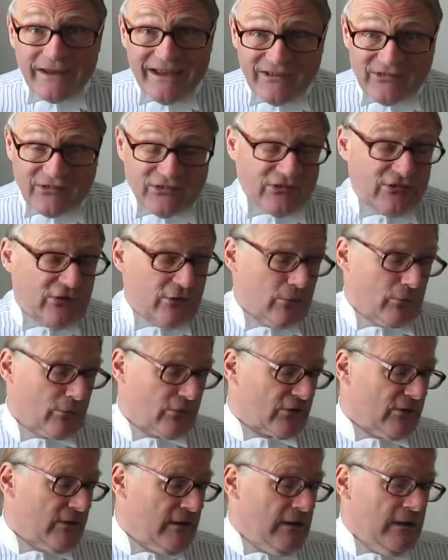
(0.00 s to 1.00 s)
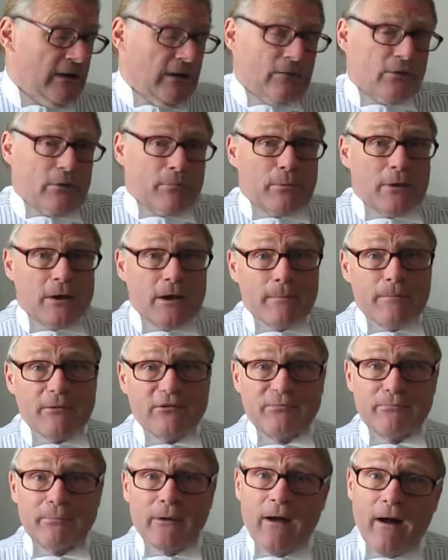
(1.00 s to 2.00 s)
issues. The
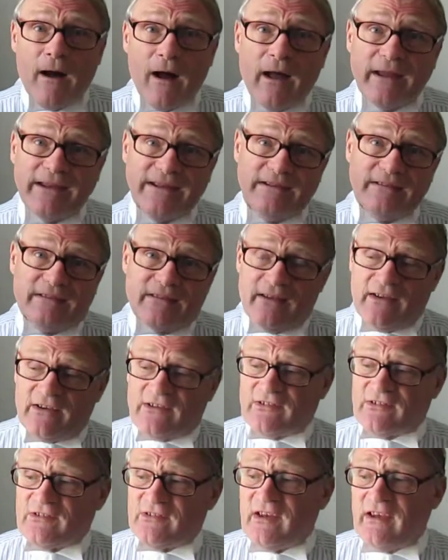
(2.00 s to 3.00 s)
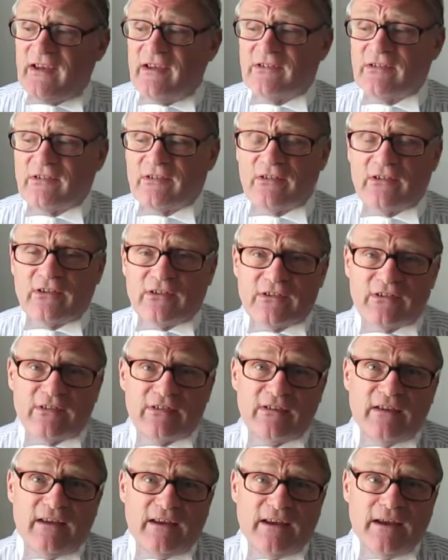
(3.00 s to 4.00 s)
purpose behind this is that
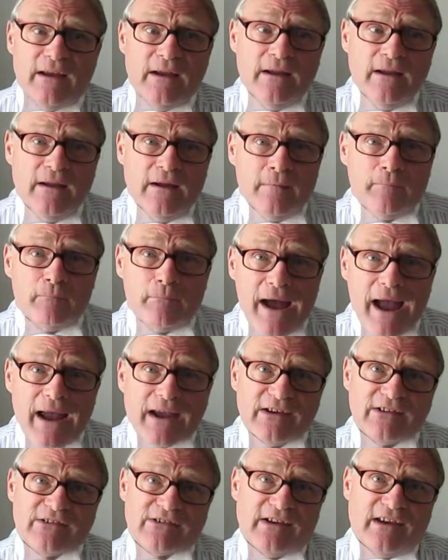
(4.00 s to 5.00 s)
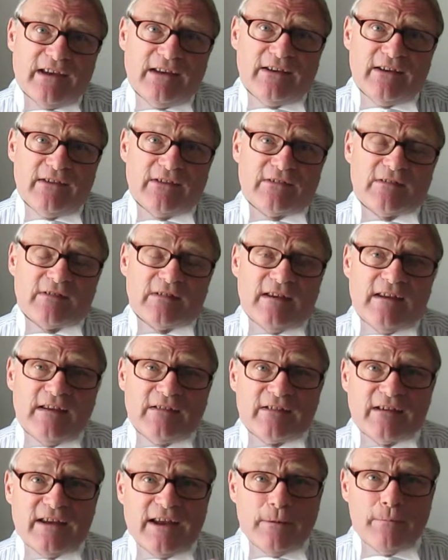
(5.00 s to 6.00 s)
the magazine
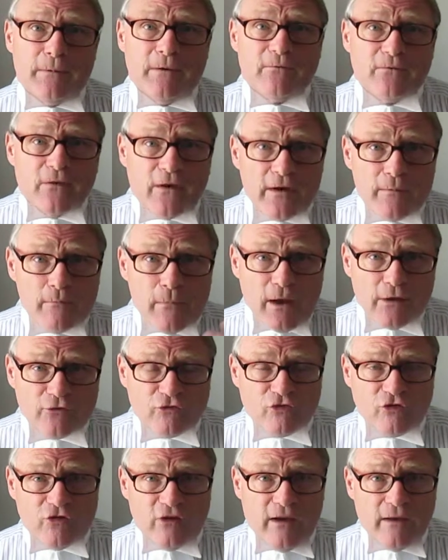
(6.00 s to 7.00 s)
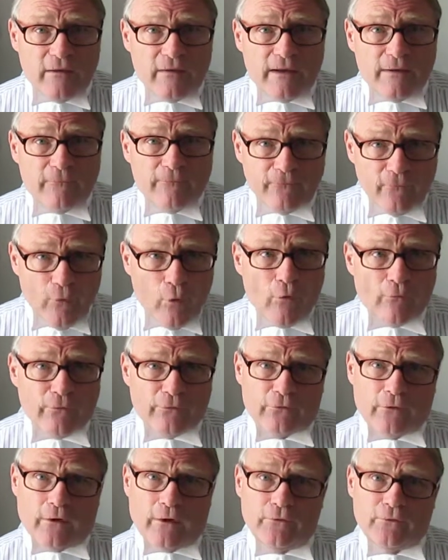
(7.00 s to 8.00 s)
is keeping very much in the
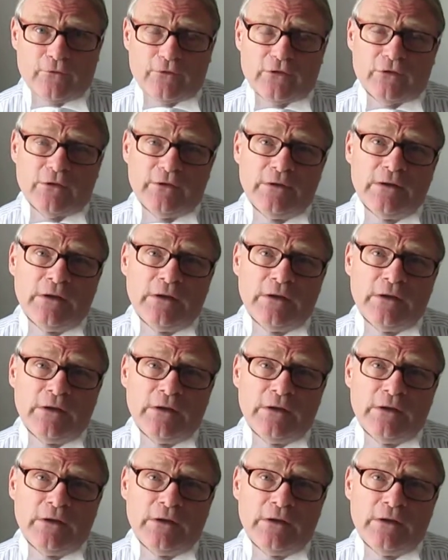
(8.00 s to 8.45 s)
forefront